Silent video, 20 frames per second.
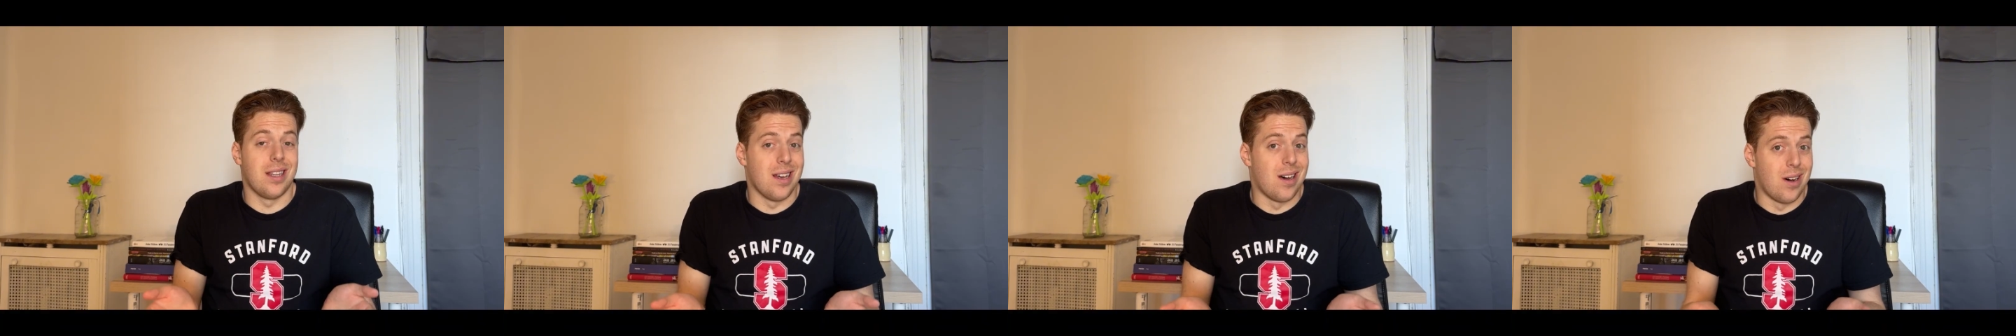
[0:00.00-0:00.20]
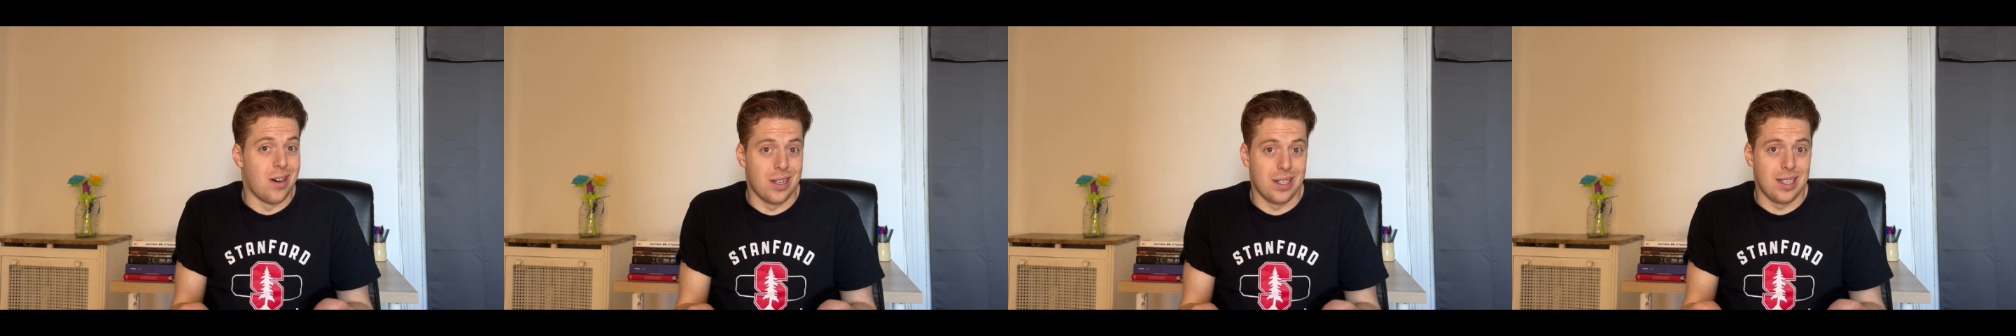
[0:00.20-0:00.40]

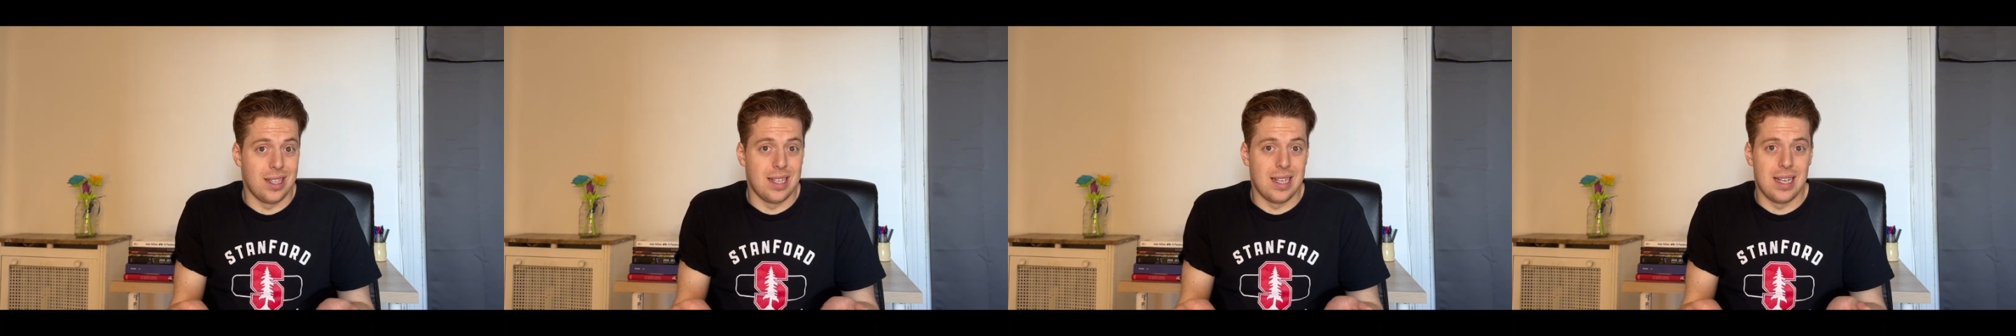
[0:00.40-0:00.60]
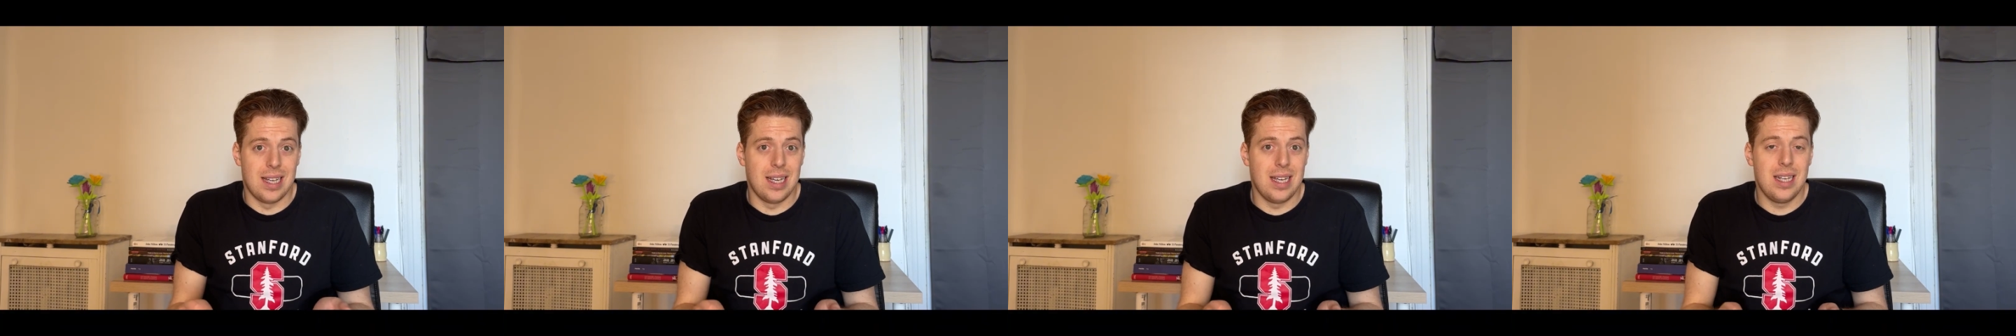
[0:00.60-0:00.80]

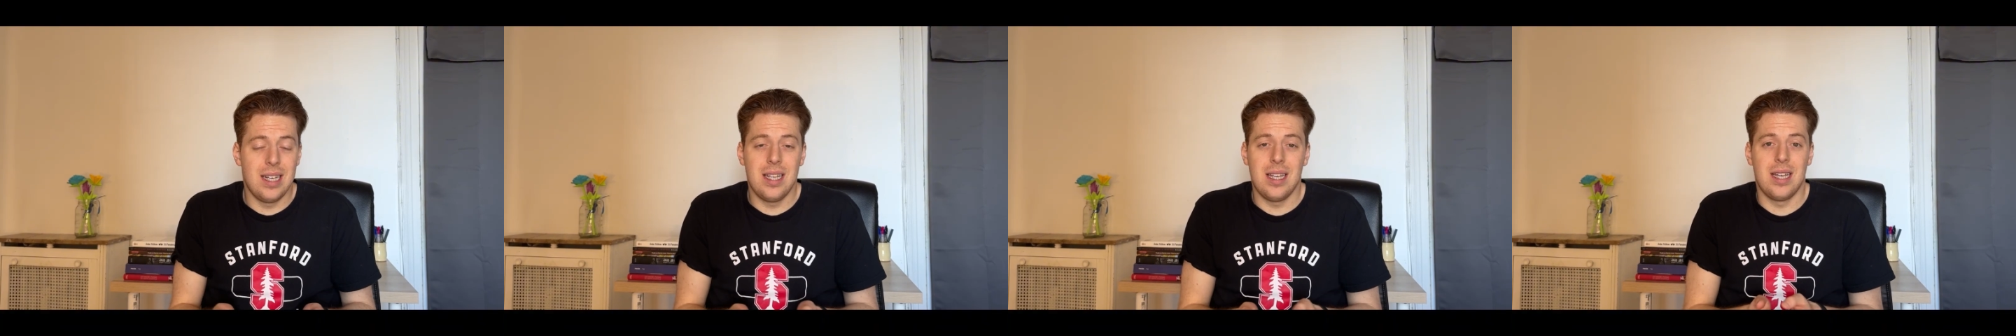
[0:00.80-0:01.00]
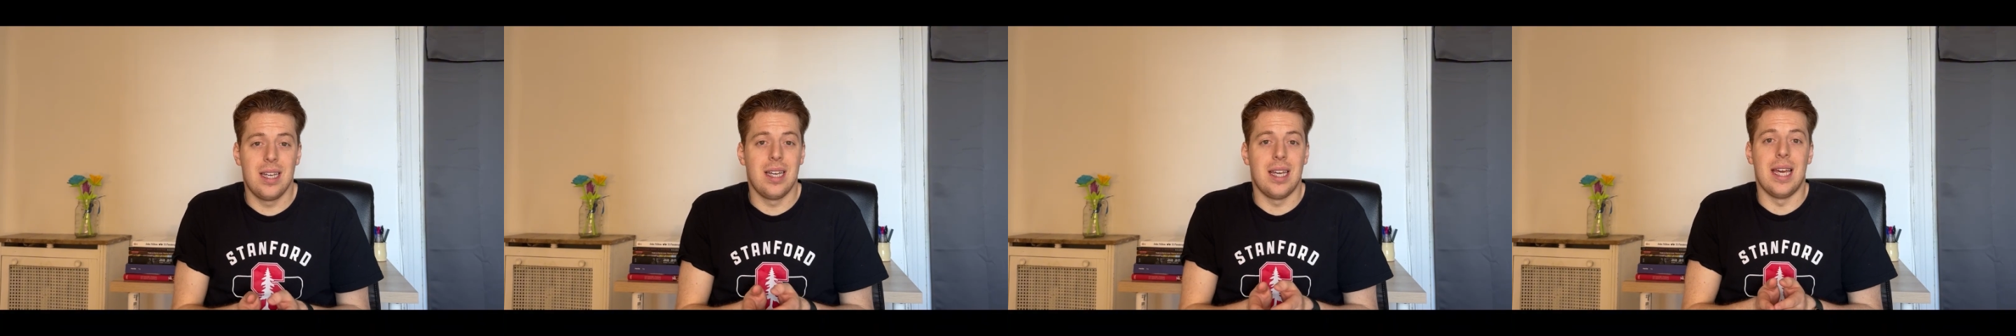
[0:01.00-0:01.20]

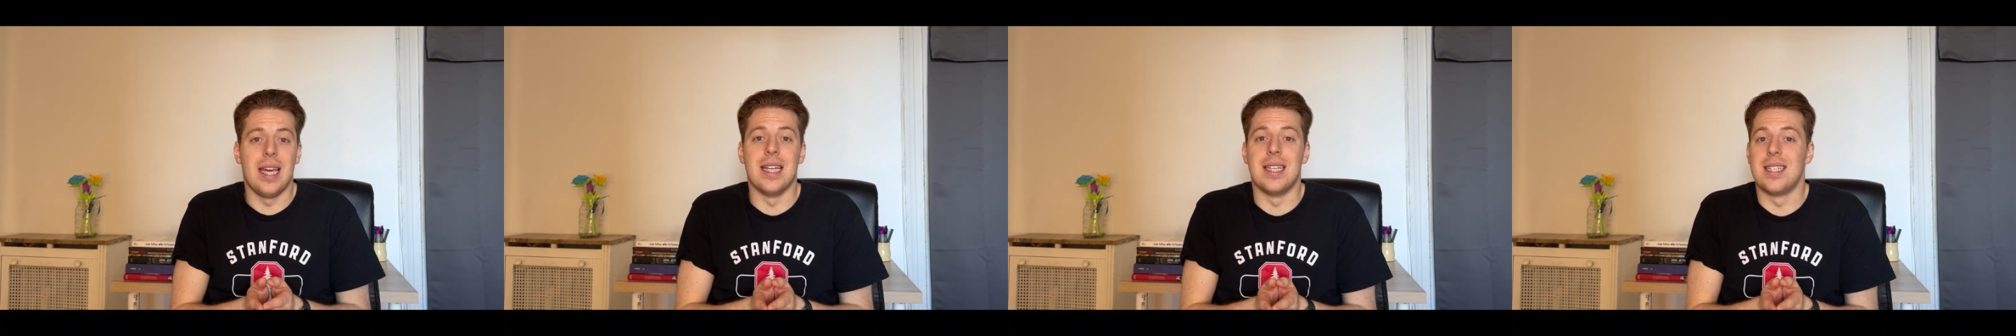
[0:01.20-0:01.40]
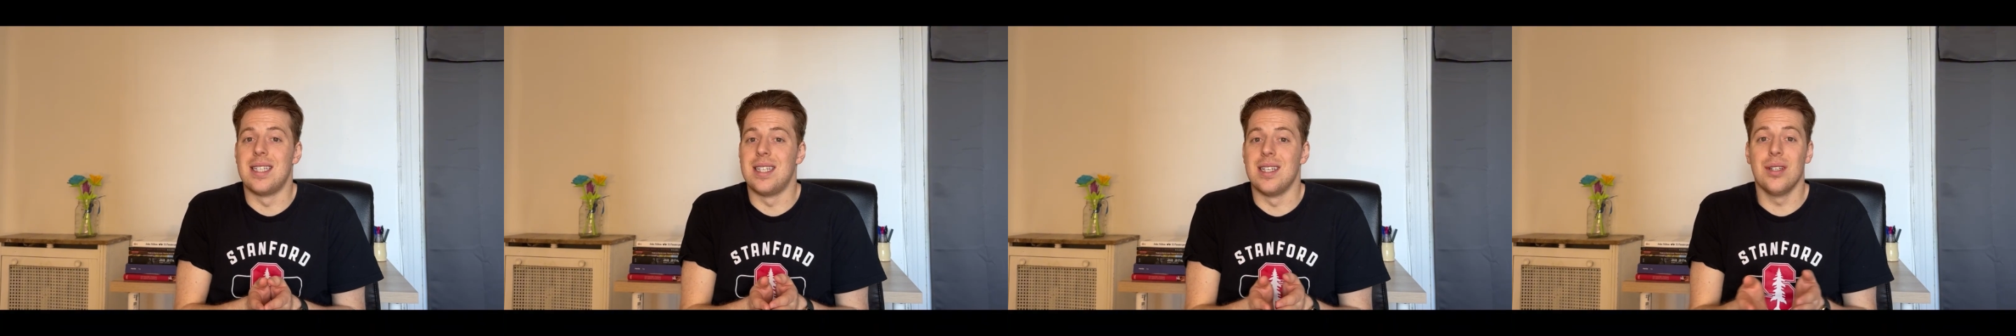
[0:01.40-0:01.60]
online
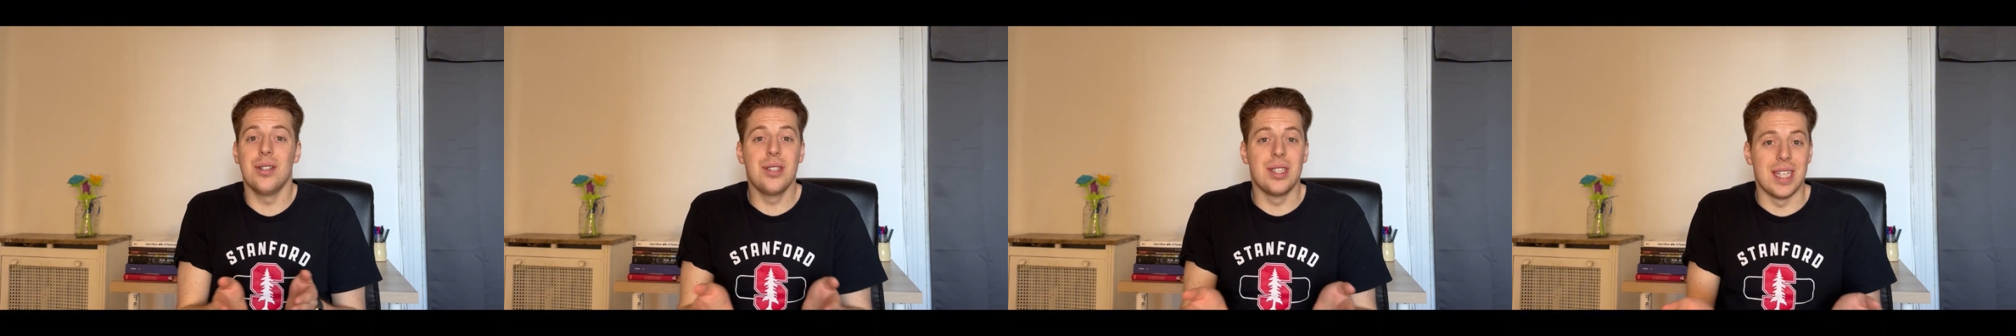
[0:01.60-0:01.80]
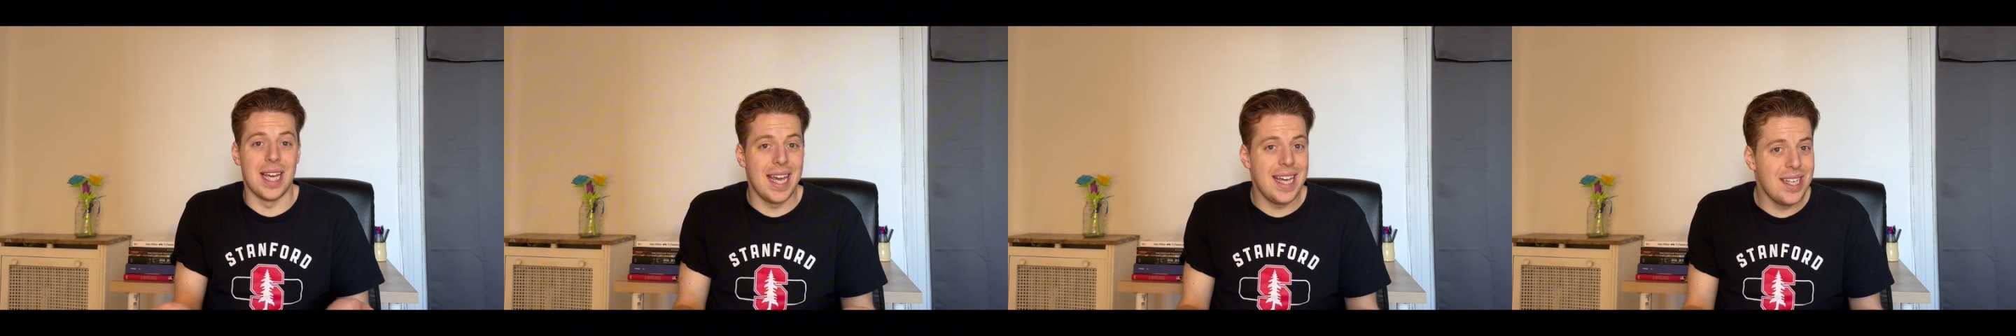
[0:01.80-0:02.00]
it's still
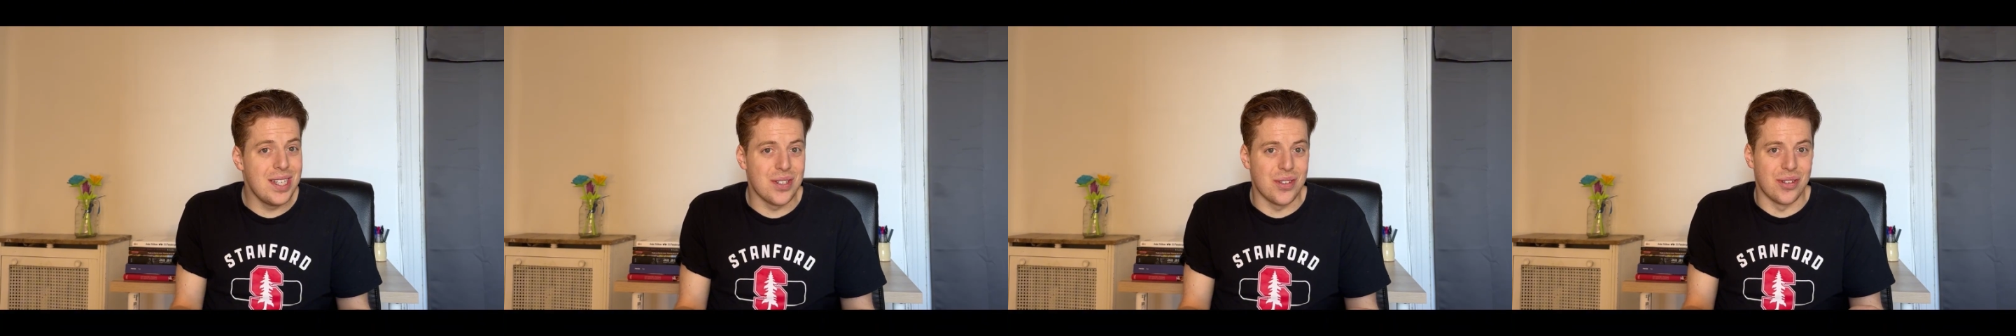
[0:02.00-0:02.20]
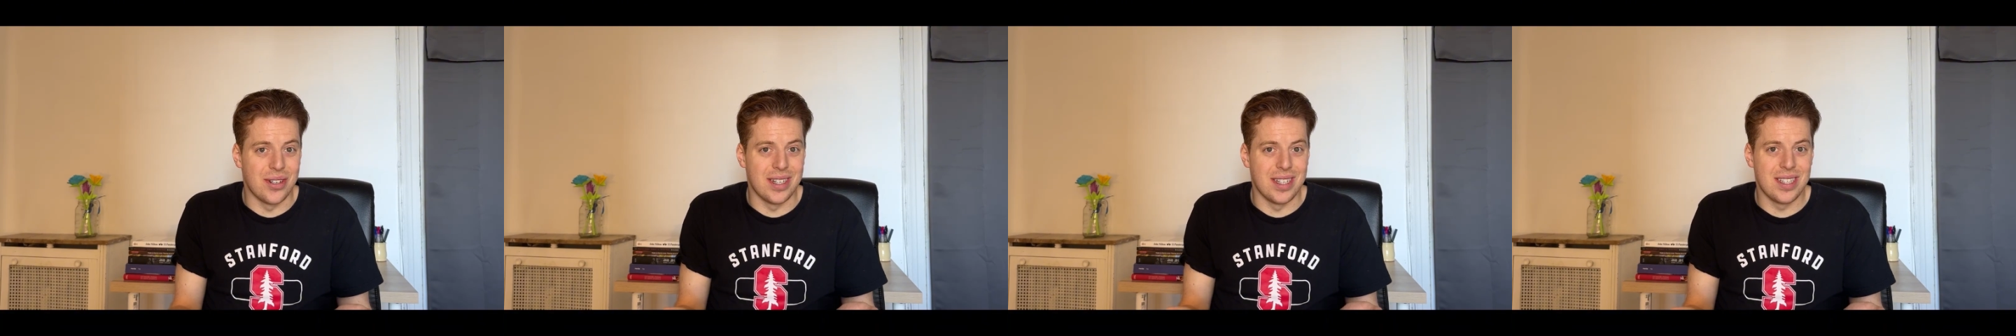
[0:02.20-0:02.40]

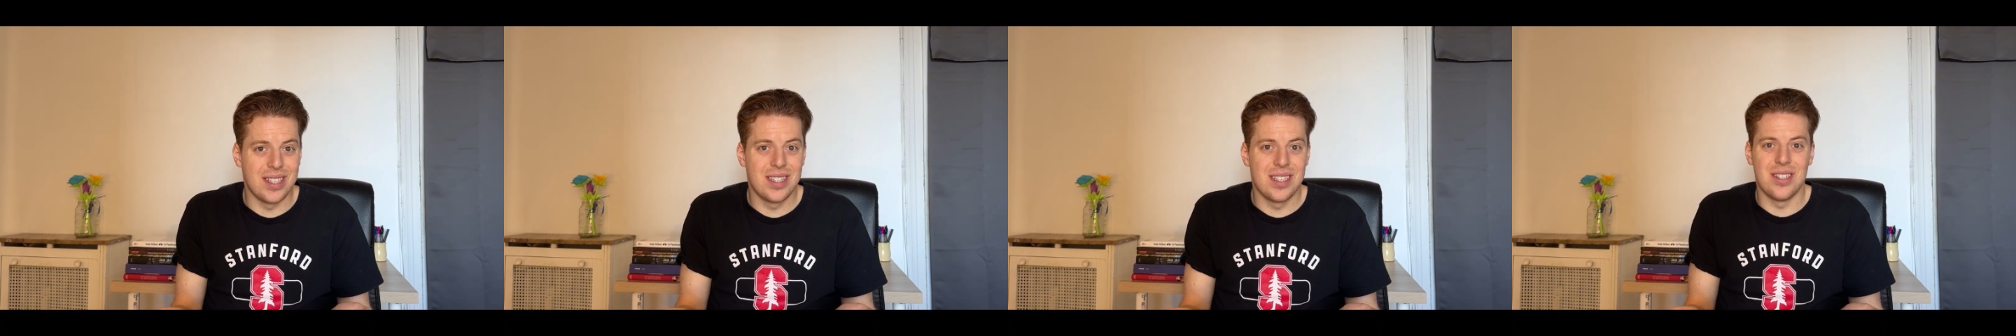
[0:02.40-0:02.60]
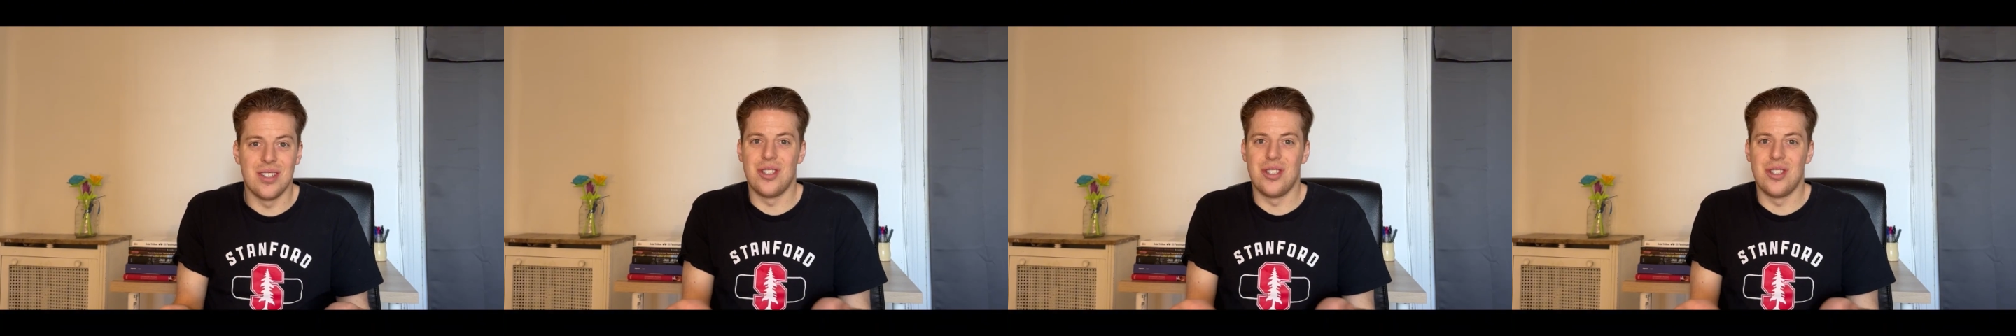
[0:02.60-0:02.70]
dangerous.